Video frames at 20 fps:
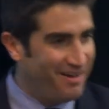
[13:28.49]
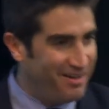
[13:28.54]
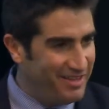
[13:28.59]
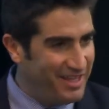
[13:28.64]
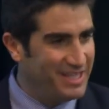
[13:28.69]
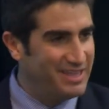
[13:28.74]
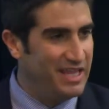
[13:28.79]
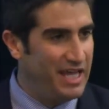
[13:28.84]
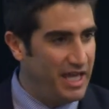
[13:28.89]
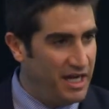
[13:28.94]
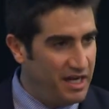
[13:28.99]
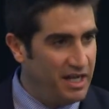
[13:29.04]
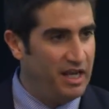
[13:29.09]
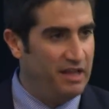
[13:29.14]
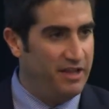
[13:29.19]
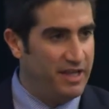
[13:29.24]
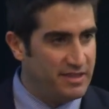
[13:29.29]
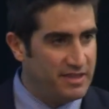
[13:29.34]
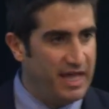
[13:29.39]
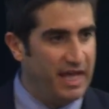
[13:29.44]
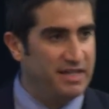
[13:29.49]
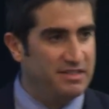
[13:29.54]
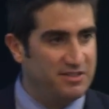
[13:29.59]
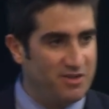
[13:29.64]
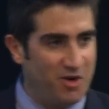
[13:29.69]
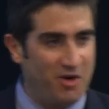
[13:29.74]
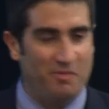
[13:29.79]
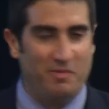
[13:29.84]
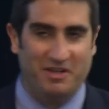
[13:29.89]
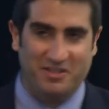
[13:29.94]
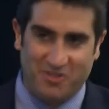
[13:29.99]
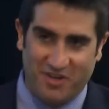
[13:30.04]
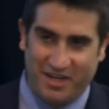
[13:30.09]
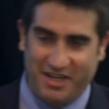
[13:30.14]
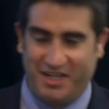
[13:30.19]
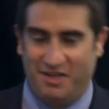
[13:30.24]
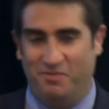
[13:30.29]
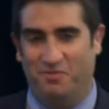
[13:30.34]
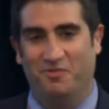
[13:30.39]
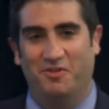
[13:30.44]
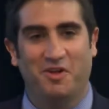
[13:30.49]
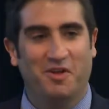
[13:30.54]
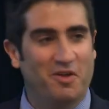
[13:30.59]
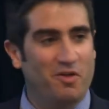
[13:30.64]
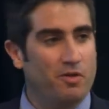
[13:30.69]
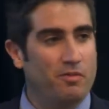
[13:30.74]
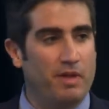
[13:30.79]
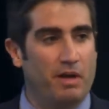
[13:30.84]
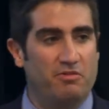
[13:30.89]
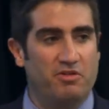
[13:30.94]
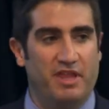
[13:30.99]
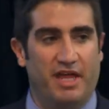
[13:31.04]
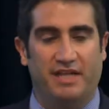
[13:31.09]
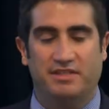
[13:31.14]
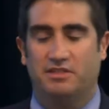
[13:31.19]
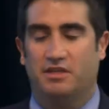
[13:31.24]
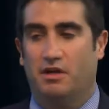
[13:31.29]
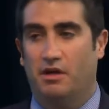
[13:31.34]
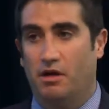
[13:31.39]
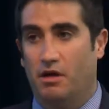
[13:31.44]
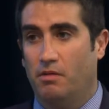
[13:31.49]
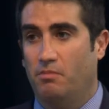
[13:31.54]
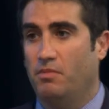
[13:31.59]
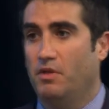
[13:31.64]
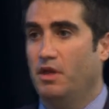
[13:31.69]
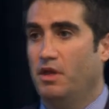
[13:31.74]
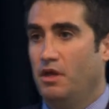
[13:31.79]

I like that, I like that term. I was trying to remember that term.